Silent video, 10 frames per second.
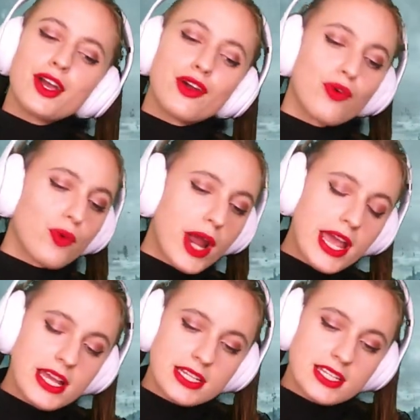
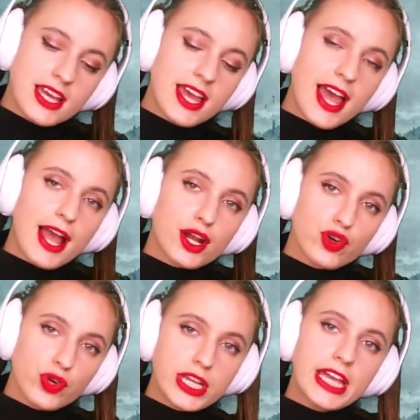Great at
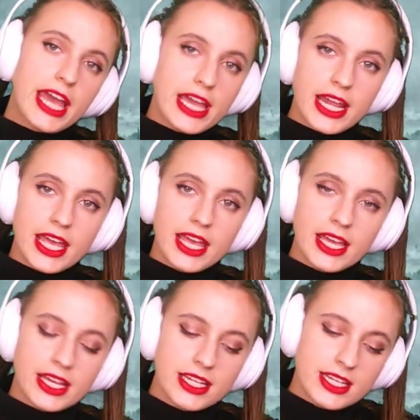creating